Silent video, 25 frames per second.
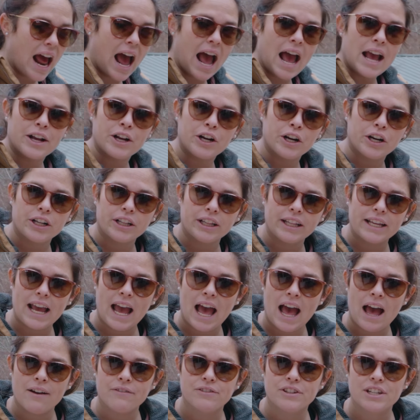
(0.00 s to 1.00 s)
I currently
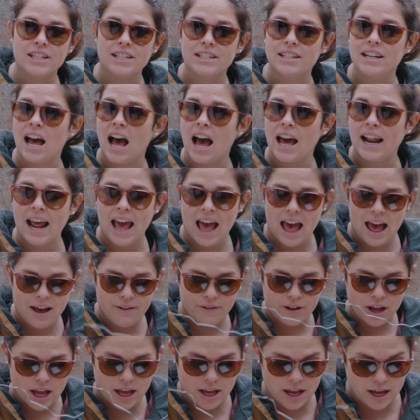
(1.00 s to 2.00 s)
have does not
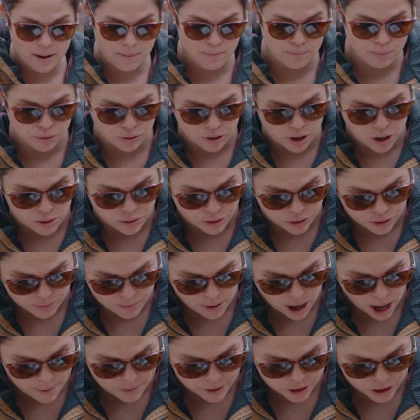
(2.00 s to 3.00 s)
have a Pro
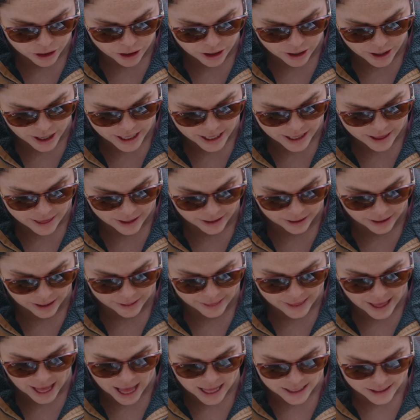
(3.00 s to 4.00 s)
thermometer or anything
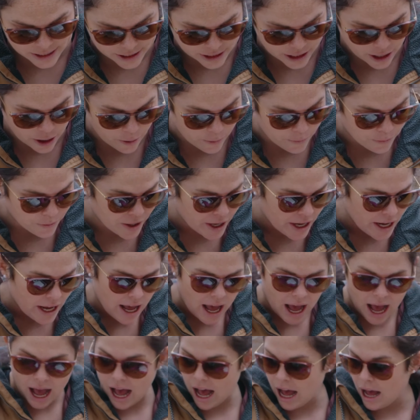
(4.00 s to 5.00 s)
like that, so
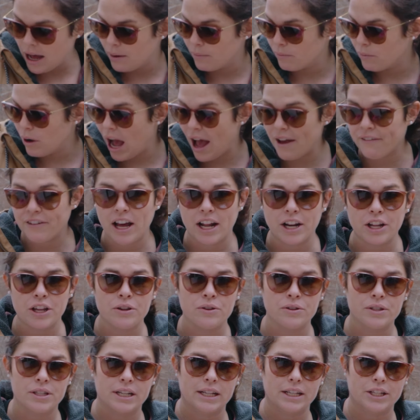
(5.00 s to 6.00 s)
I've got to
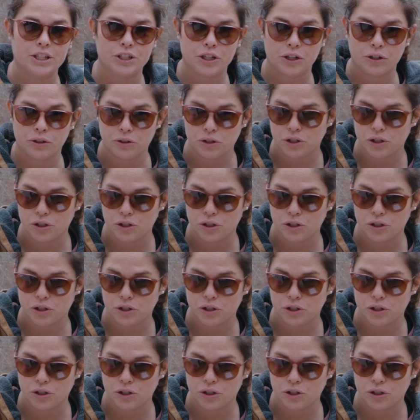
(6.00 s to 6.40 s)
use an external